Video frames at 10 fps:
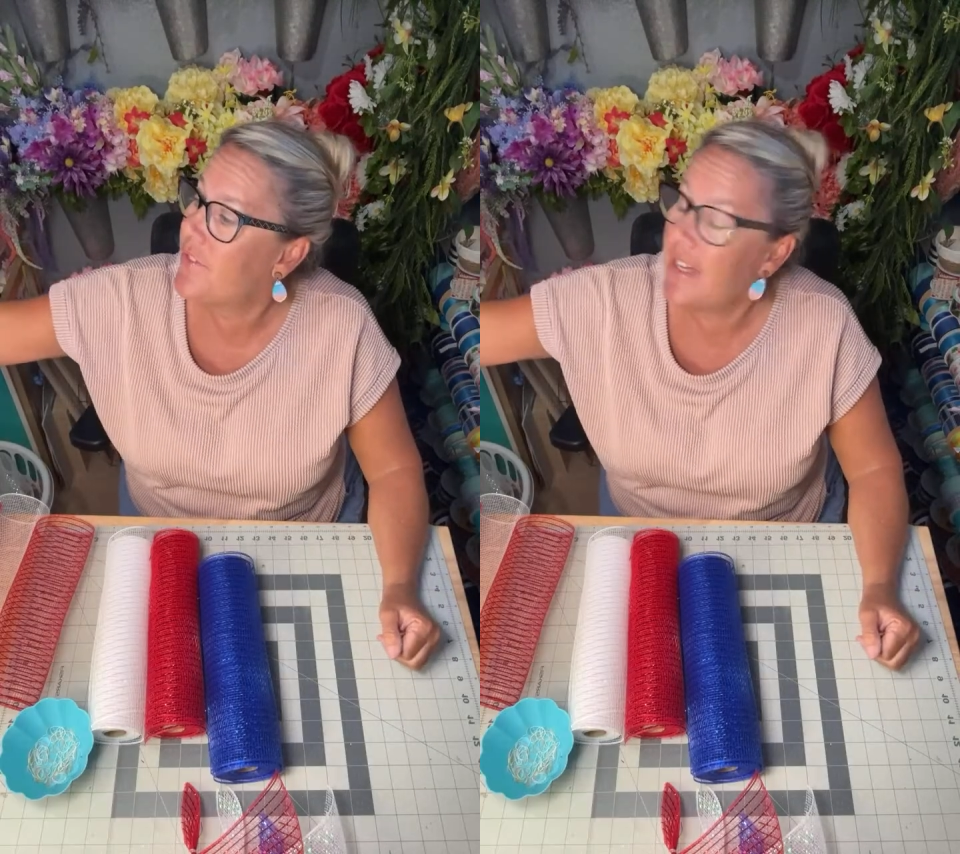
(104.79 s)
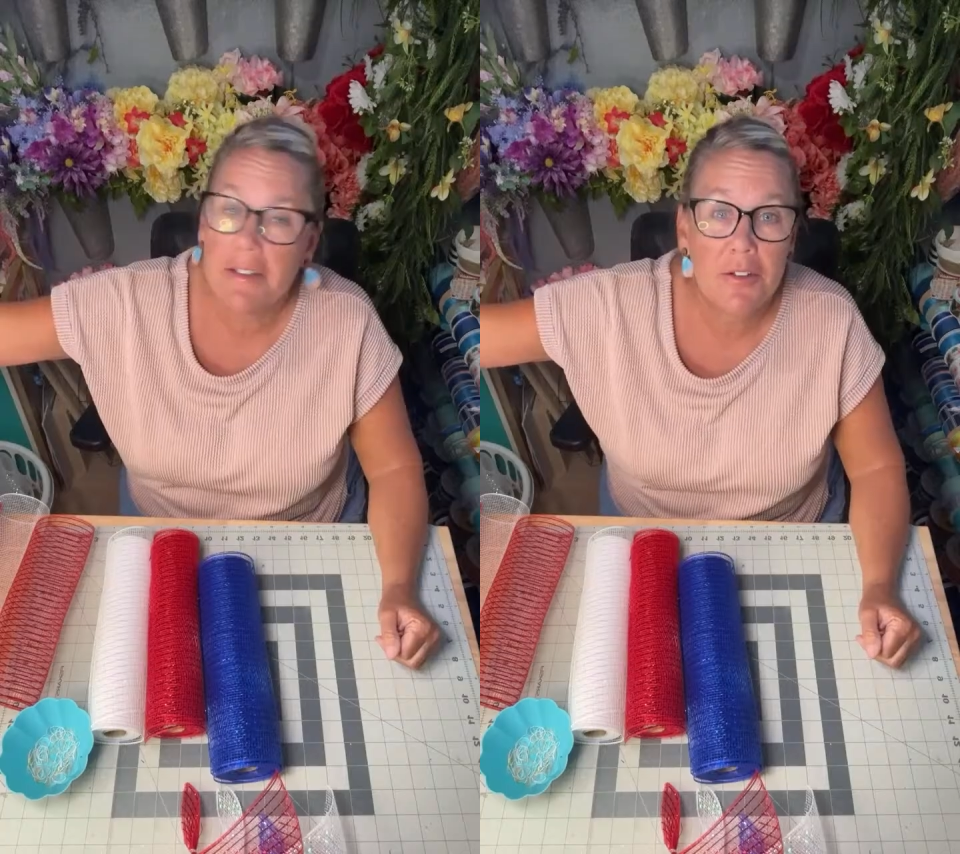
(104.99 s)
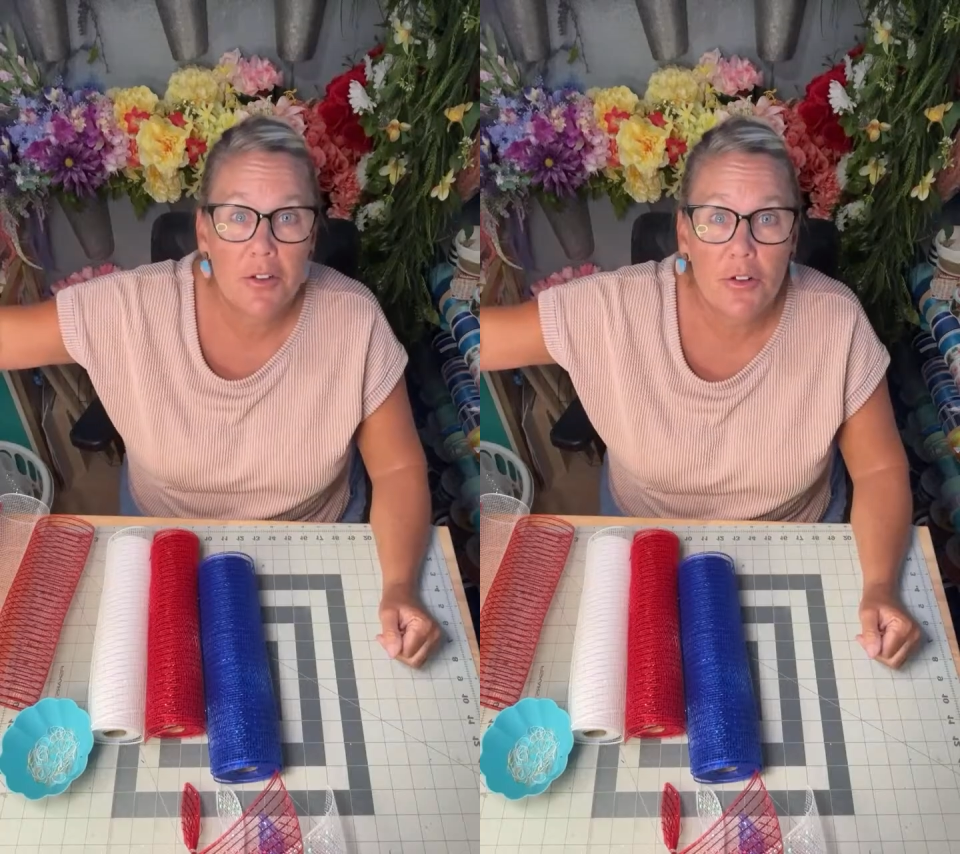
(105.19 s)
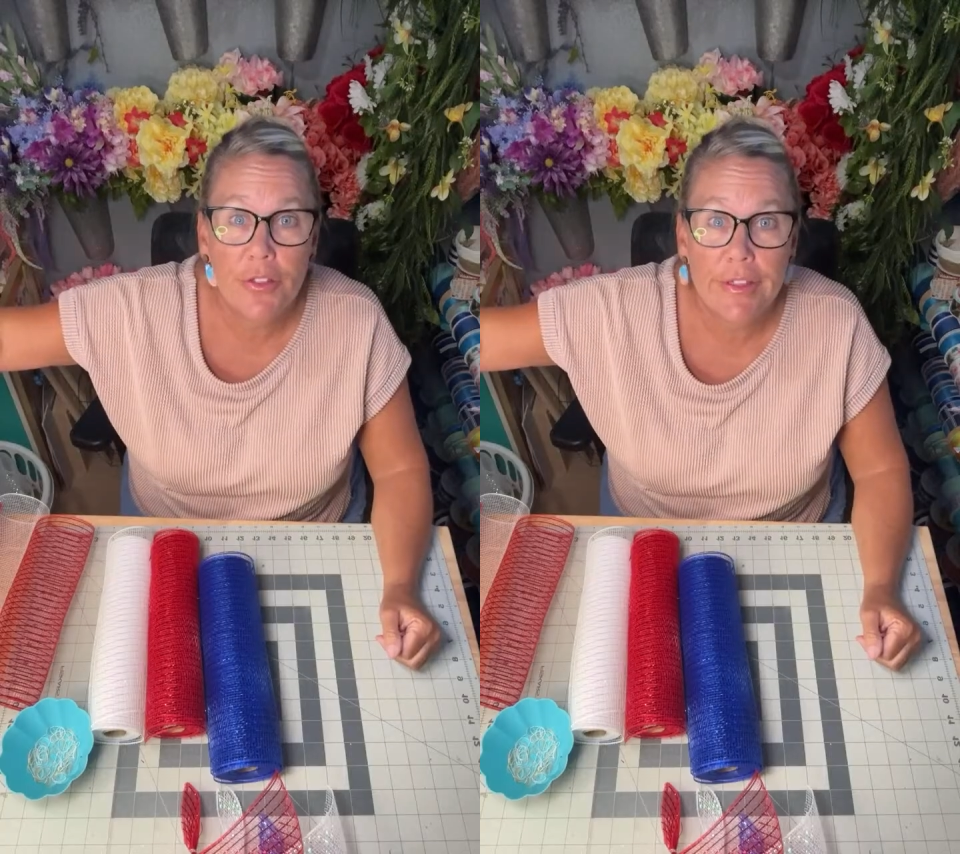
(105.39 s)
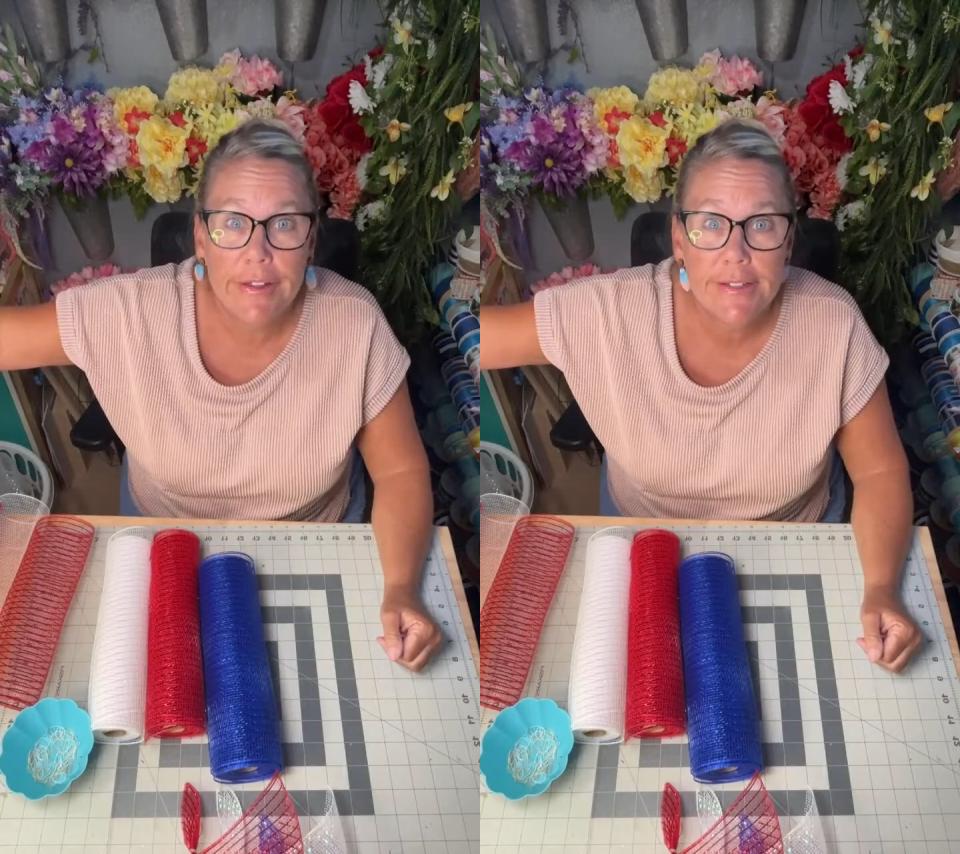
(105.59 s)
technical
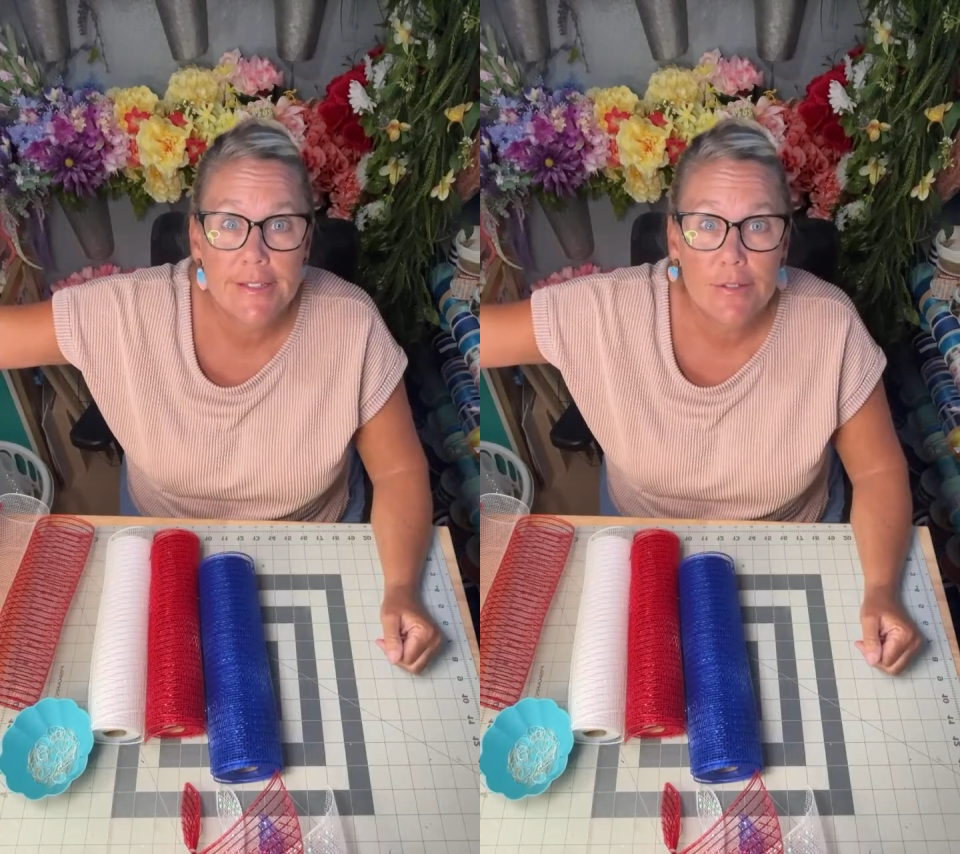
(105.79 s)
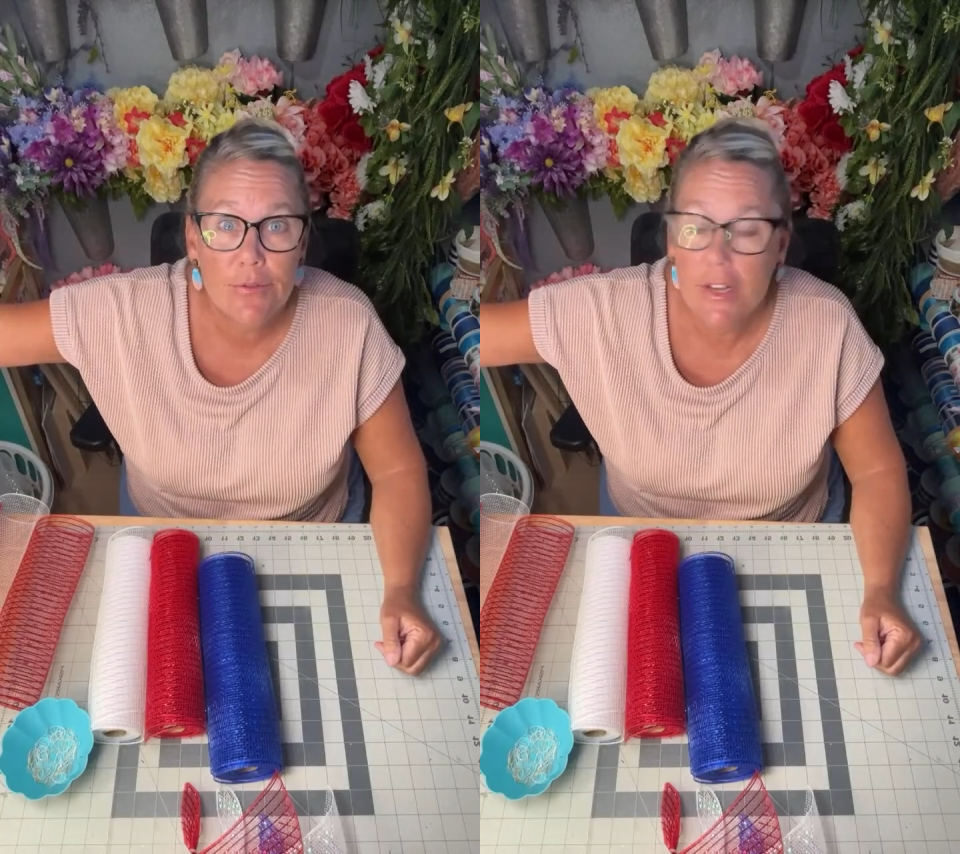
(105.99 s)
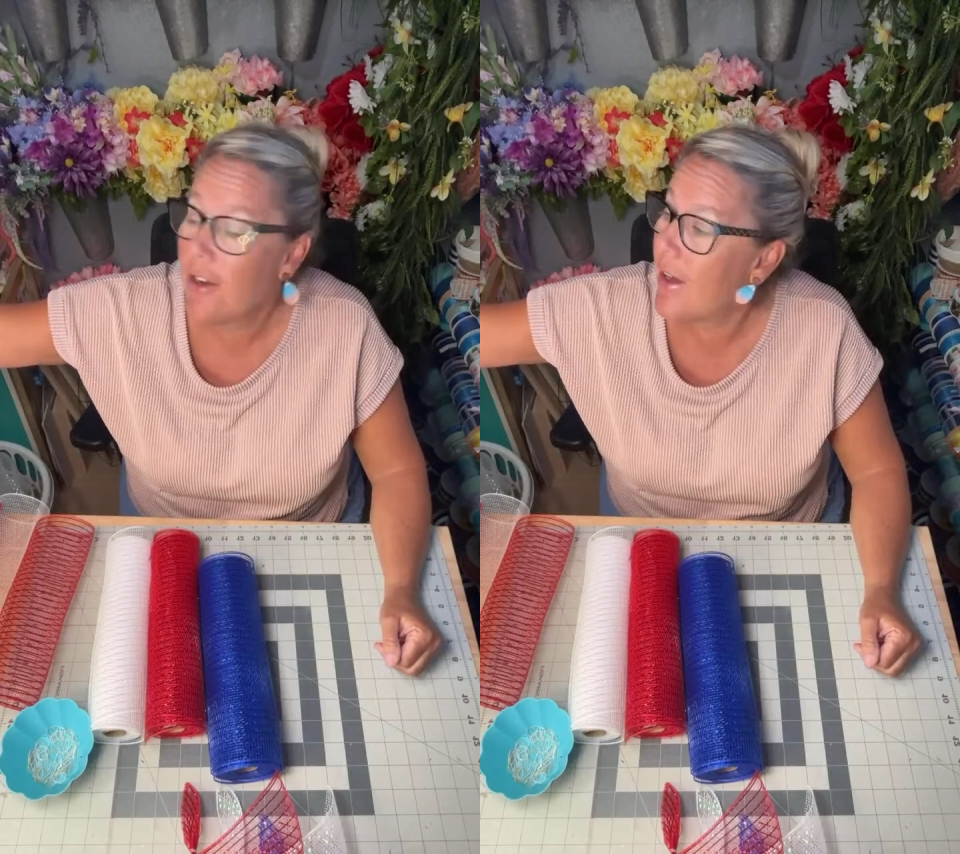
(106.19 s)
things to figure